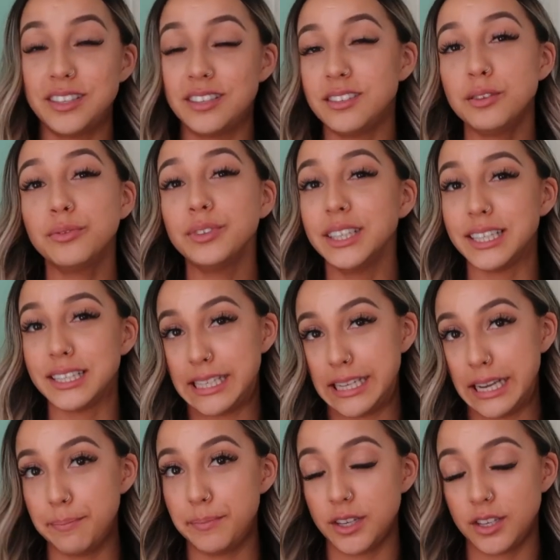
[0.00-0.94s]
this isn't really a
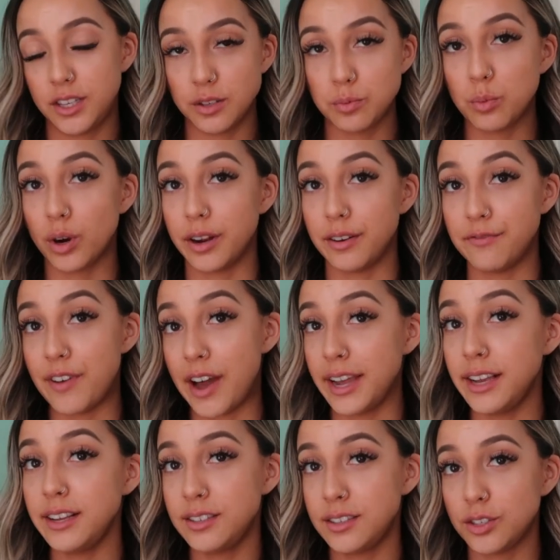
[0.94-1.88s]
tip, this is more
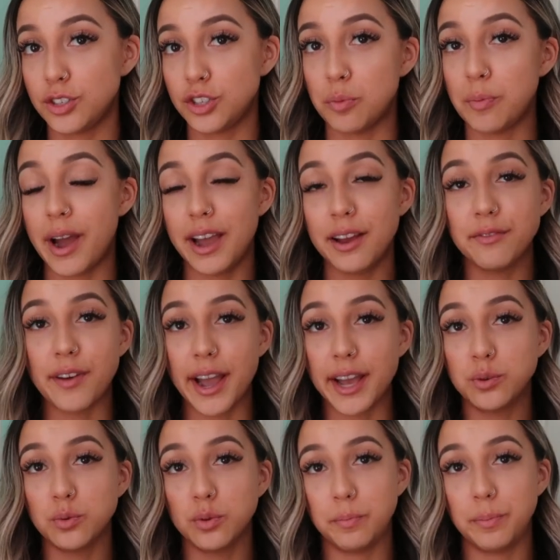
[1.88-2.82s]
advice. So my
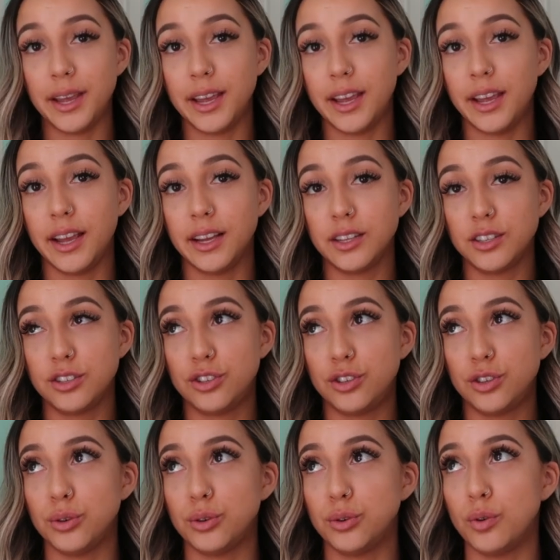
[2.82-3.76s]
advice would be
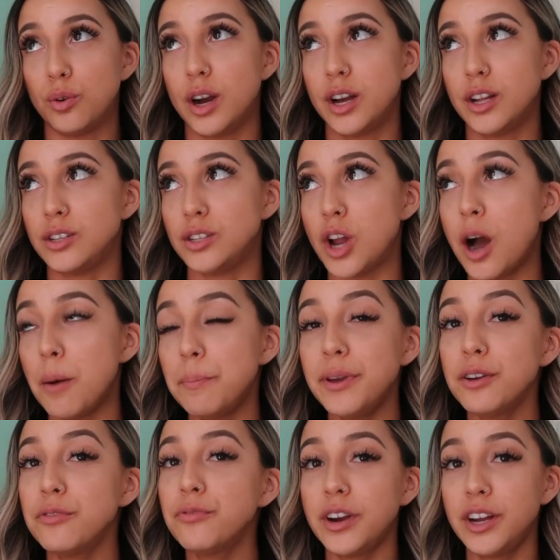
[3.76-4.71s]
to not
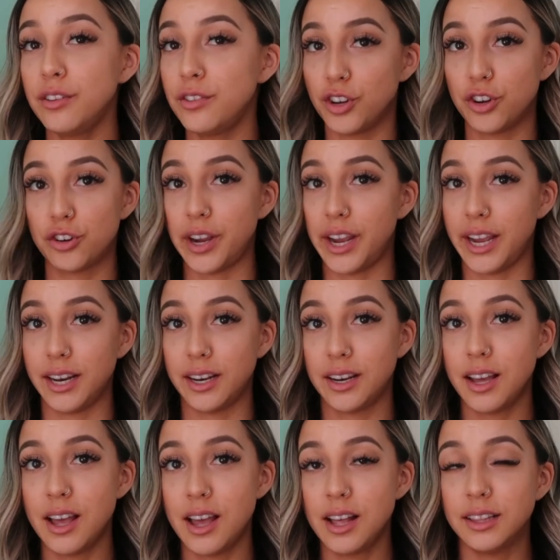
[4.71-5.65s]
be afraid of the
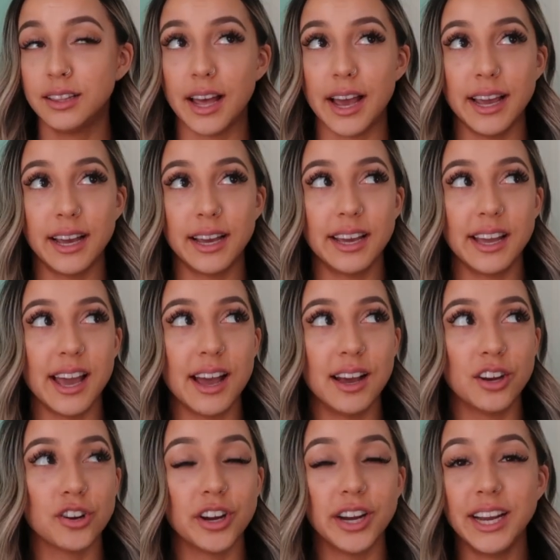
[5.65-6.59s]
green. Like
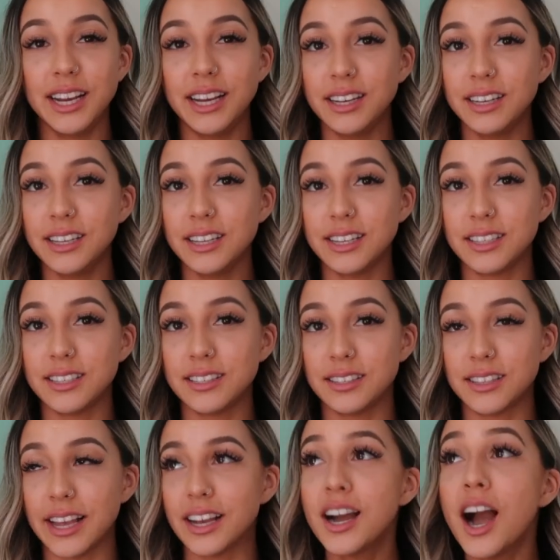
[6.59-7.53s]
green
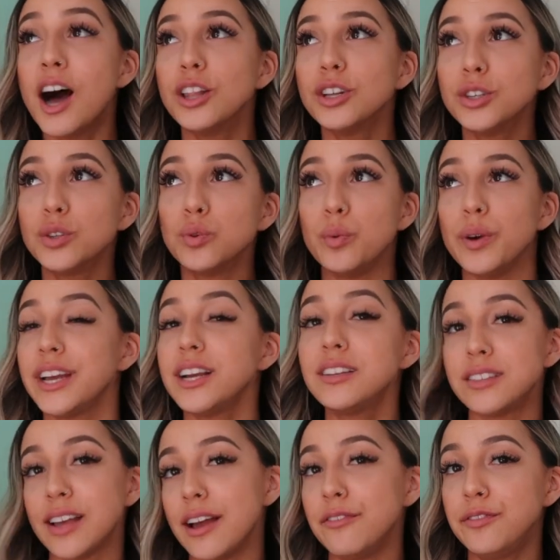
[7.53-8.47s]
is like colored
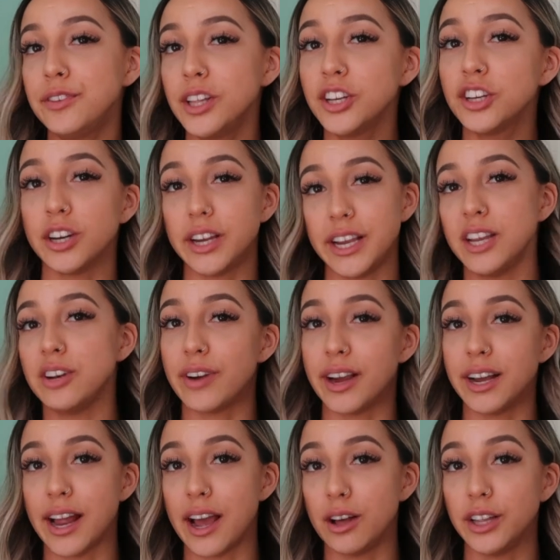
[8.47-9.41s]
wigs I feel like are in
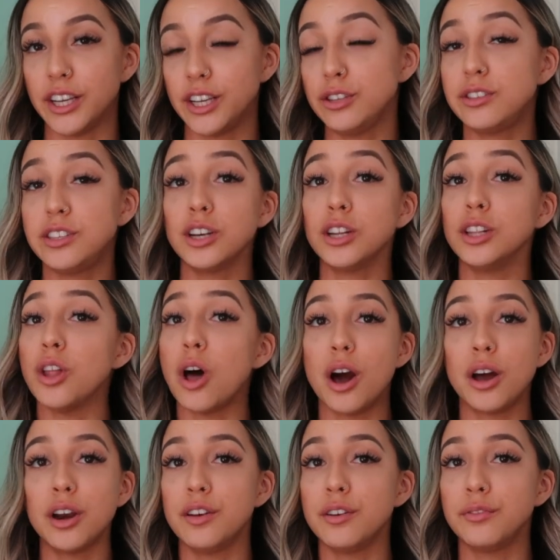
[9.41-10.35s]
right now. Like you see a
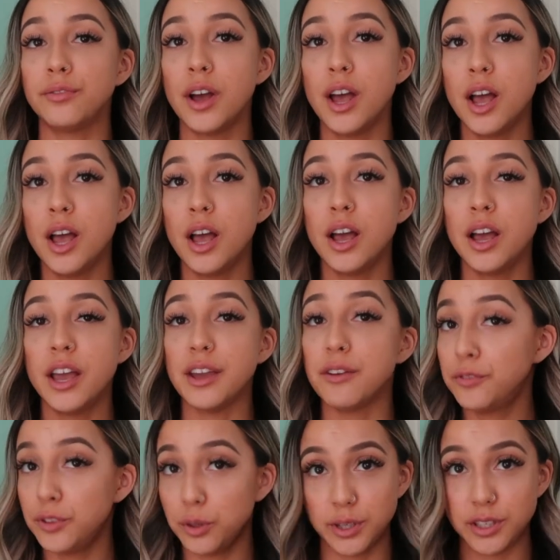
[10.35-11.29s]
lot of
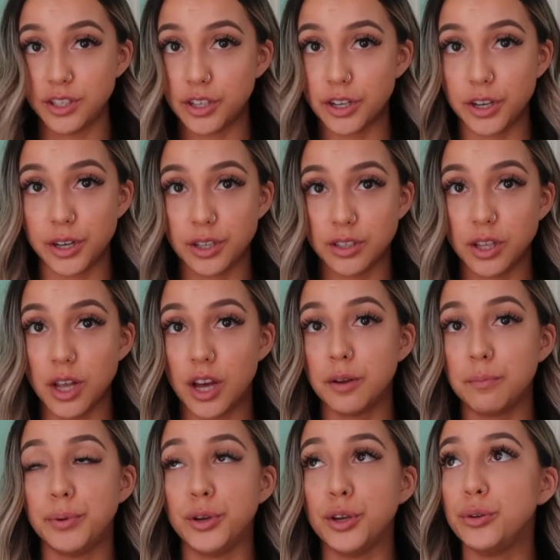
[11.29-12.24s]
influencers, a
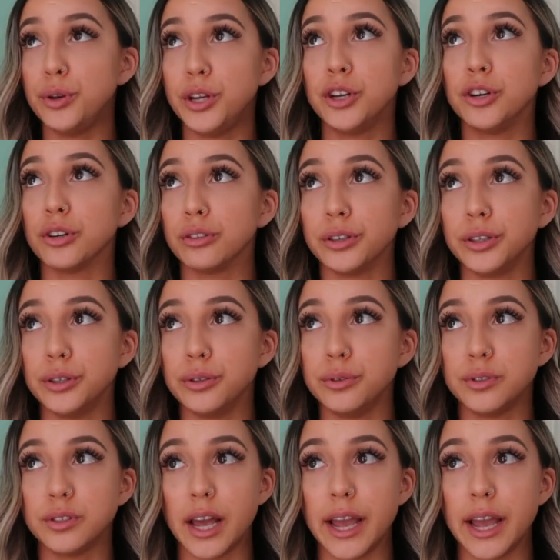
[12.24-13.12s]
lot of beauty gurus